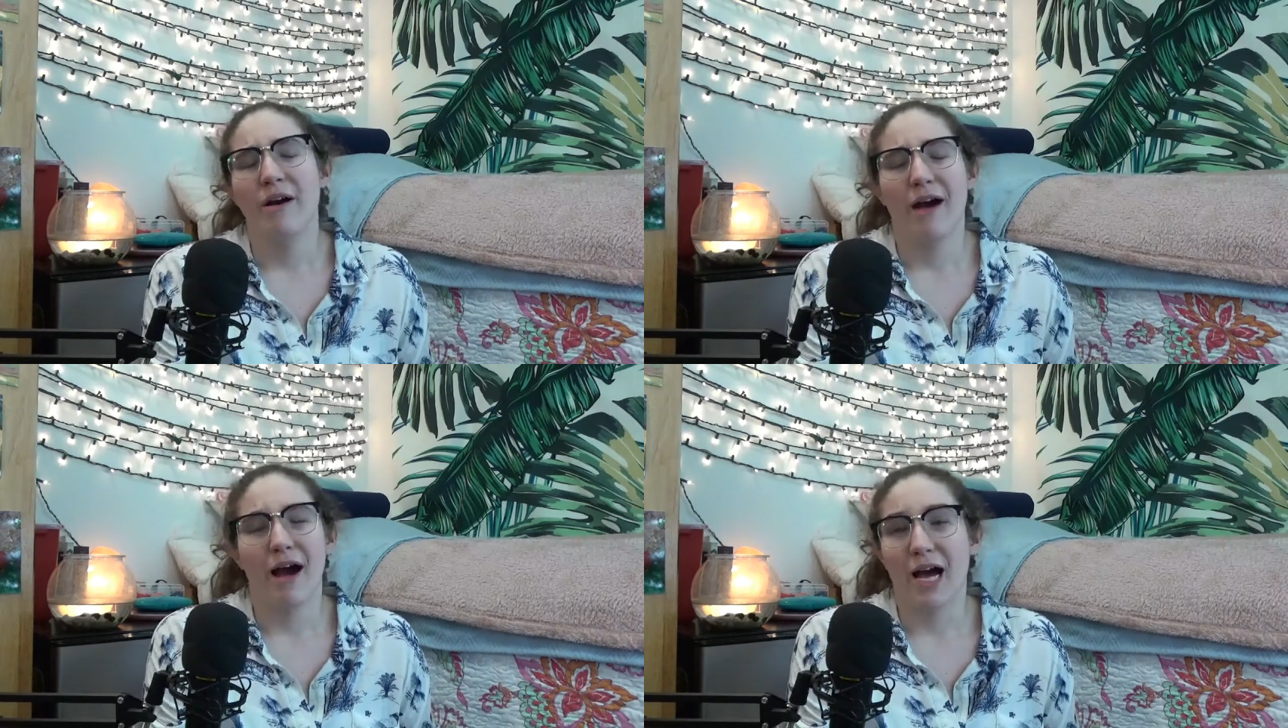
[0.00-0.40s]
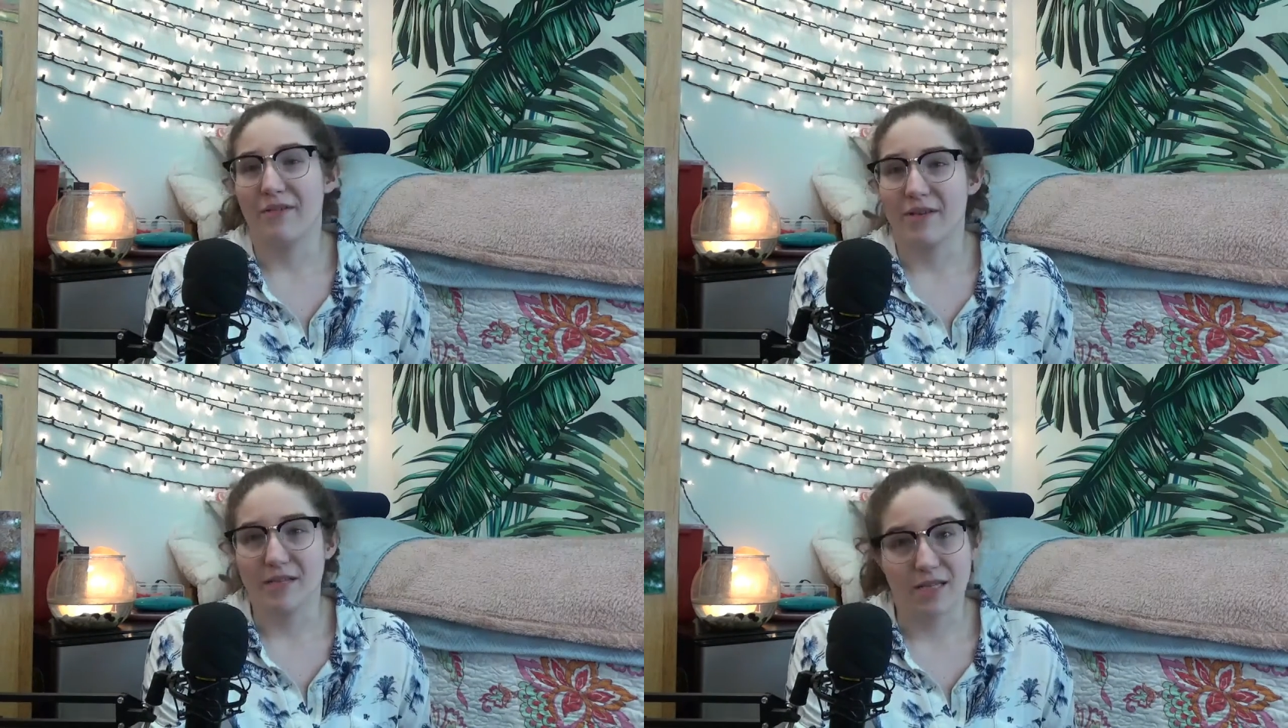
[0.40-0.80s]

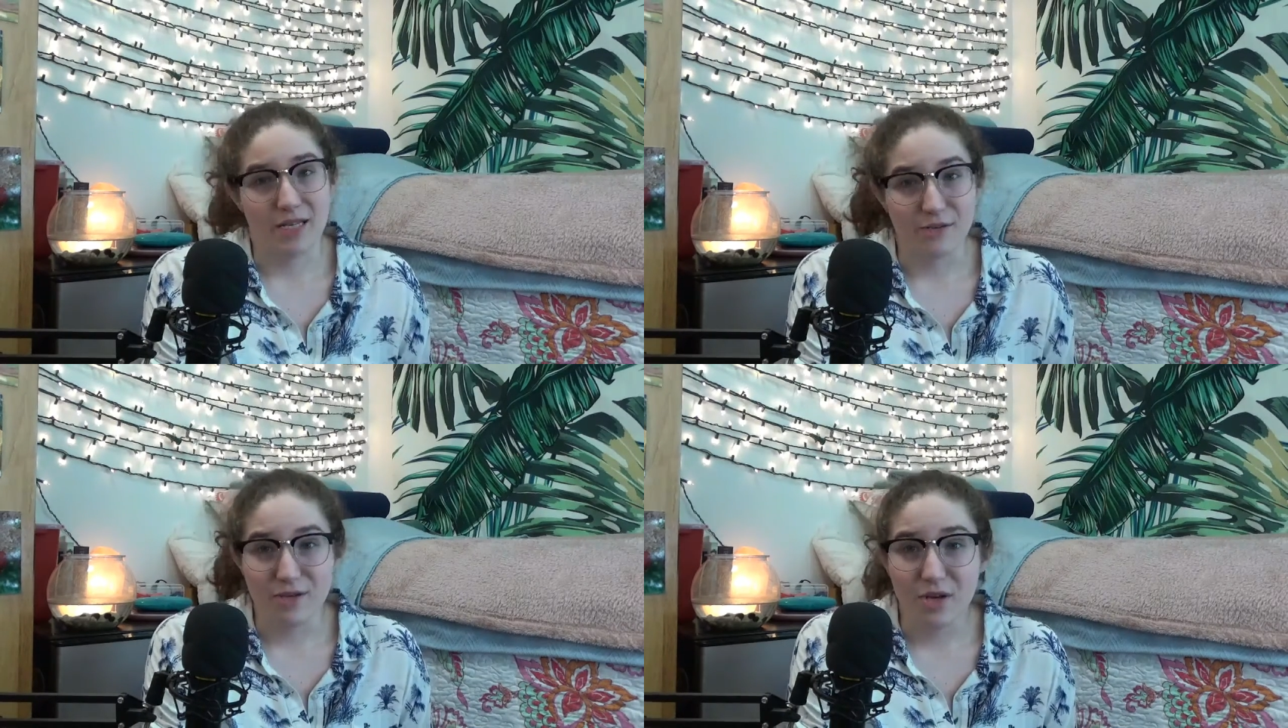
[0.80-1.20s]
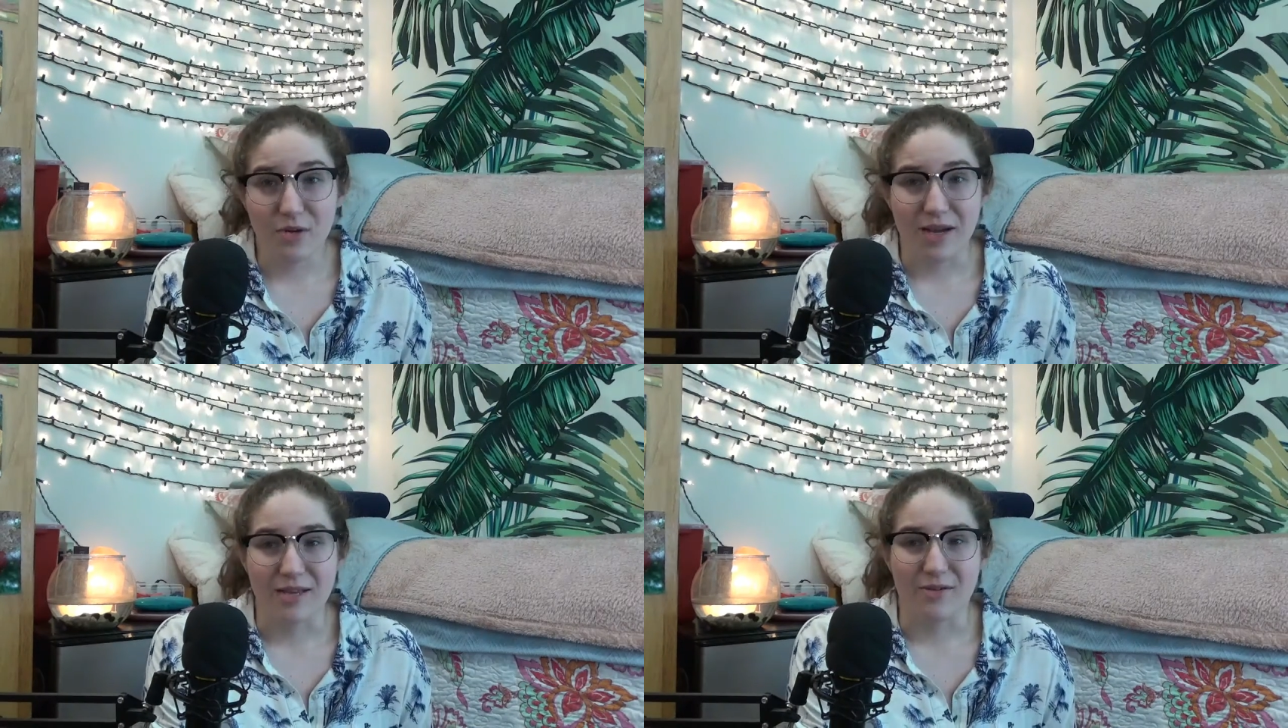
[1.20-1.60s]
obviously don't
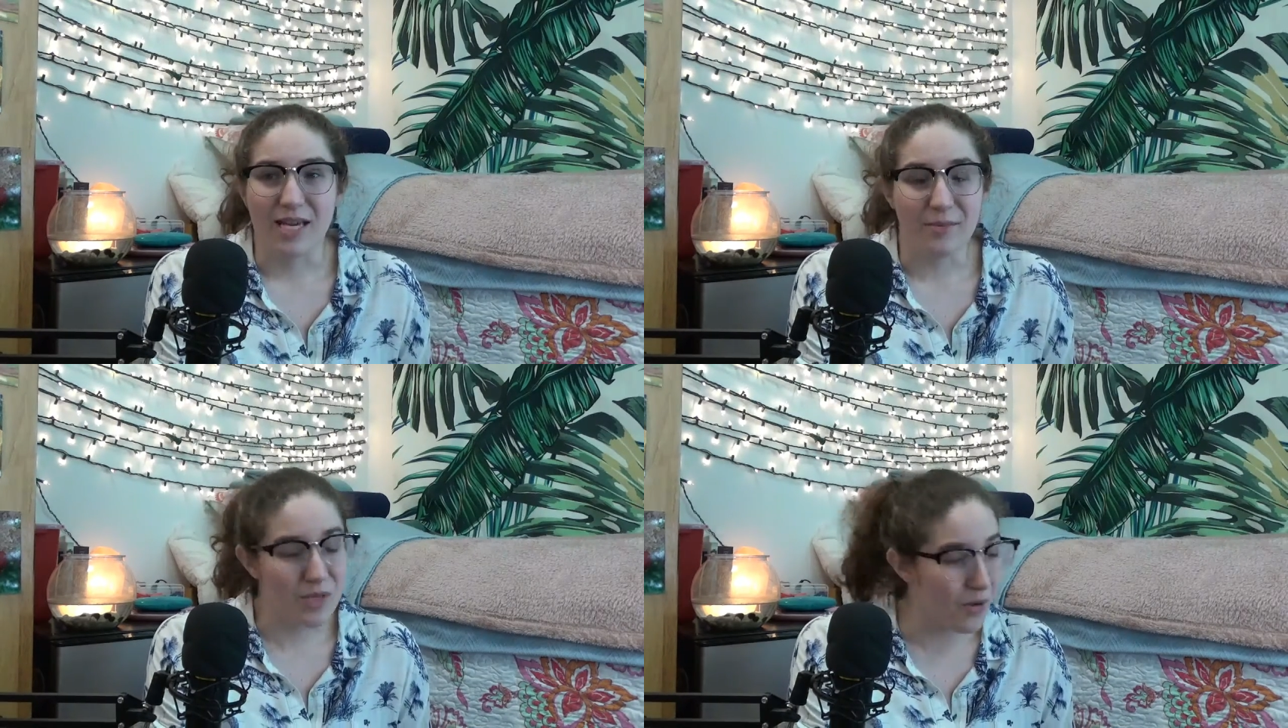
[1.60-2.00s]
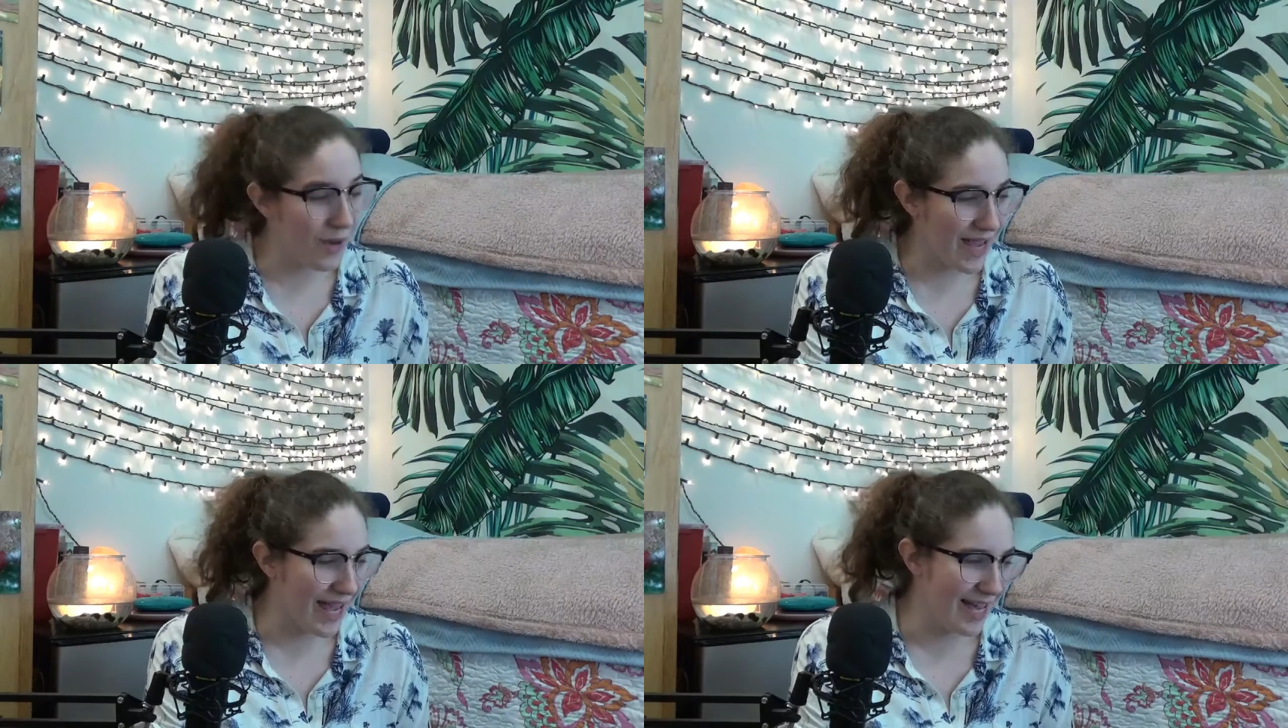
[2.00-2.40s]
do it. Don't keep
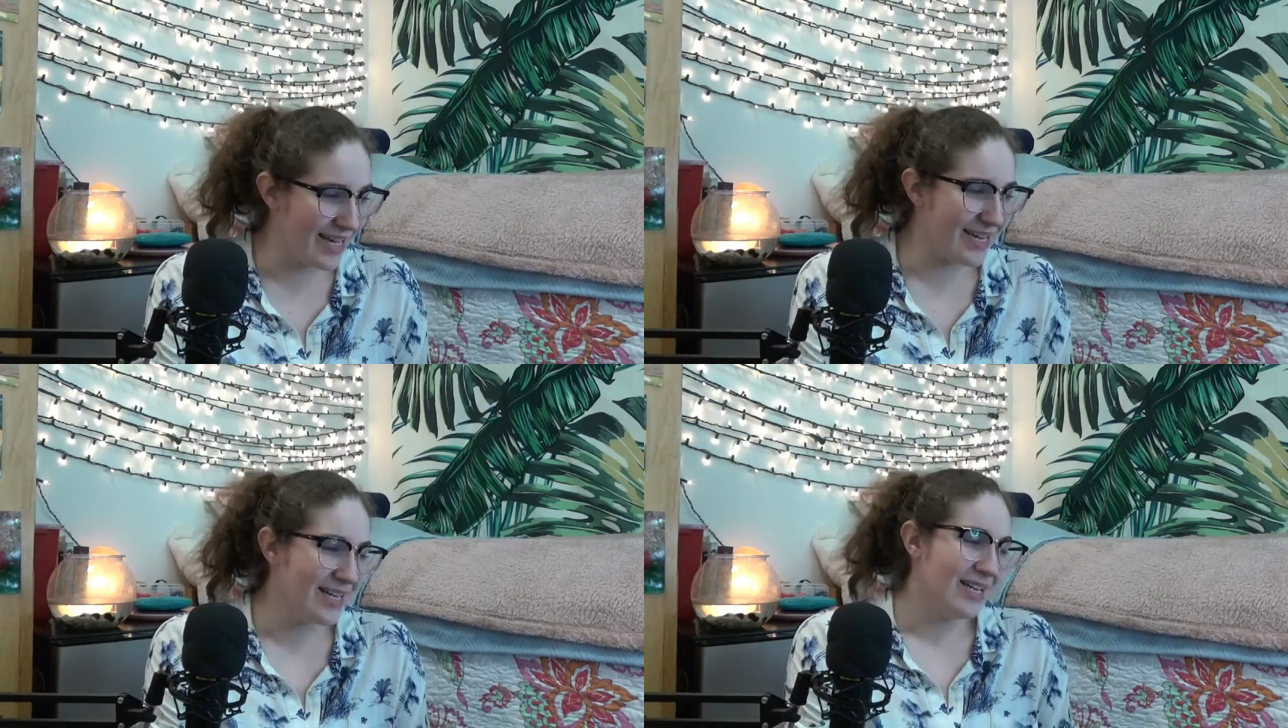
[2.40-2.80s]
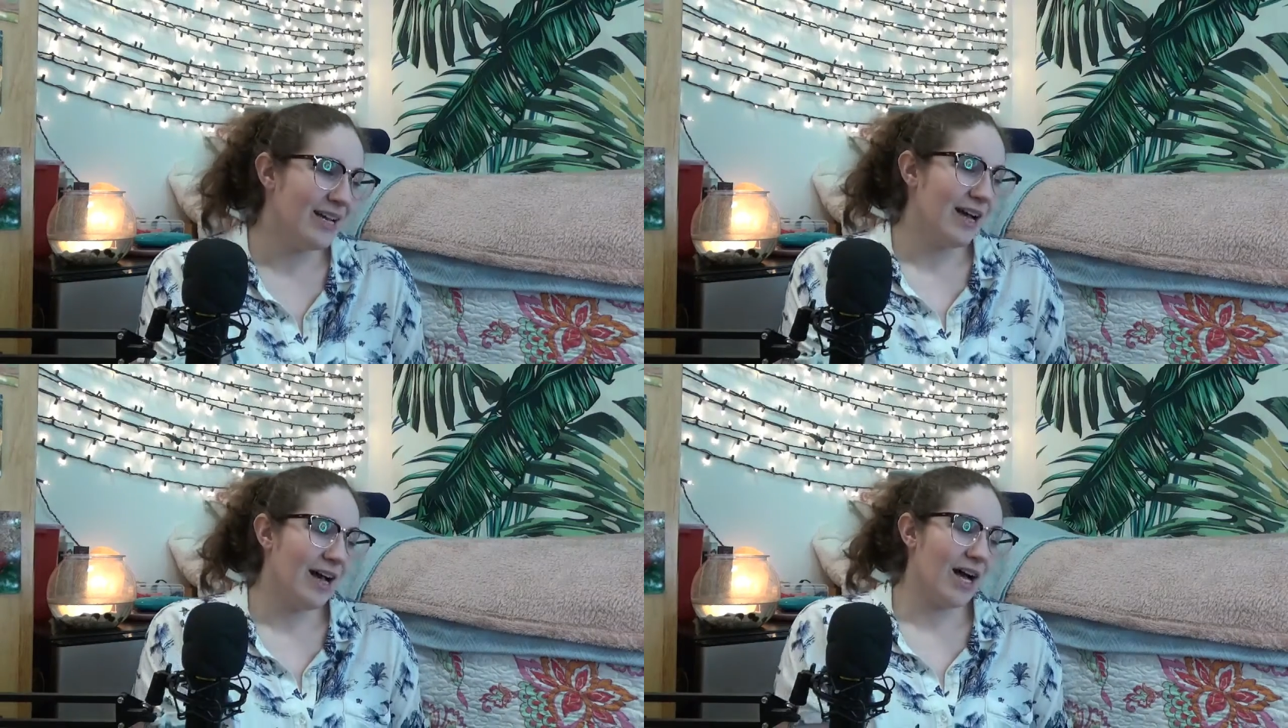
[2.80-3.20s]
doing
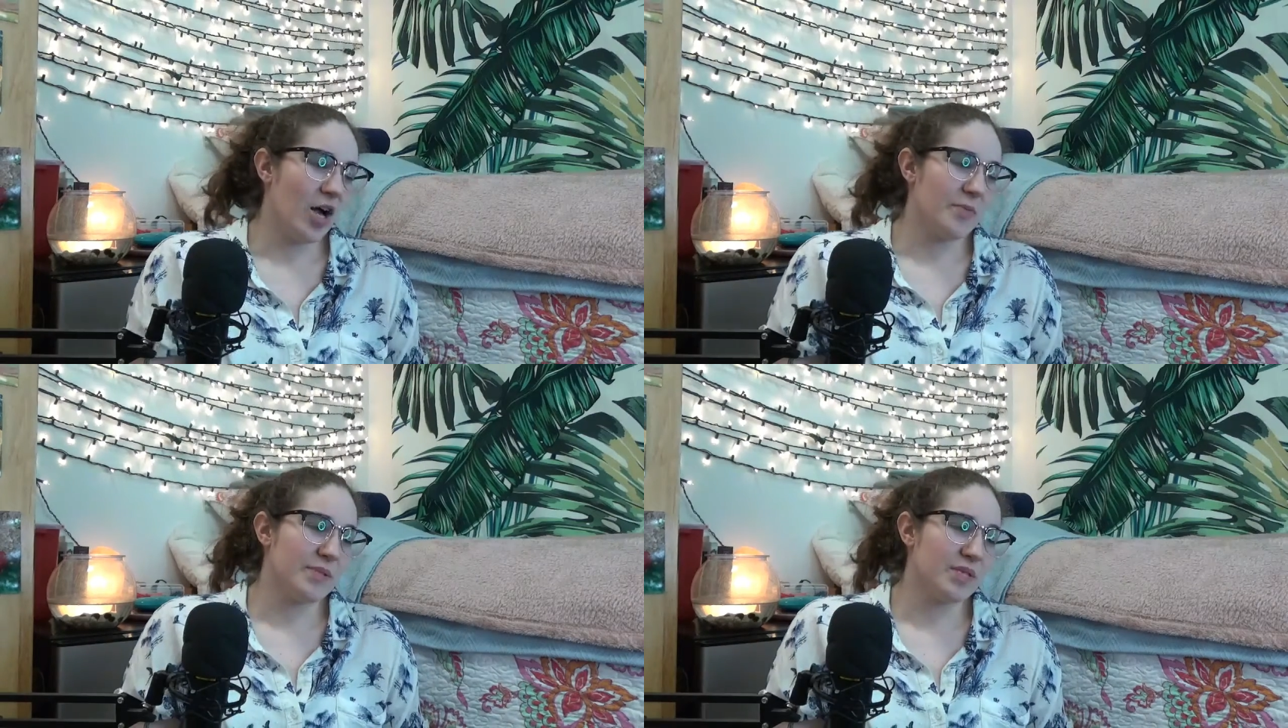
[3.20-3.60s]
it.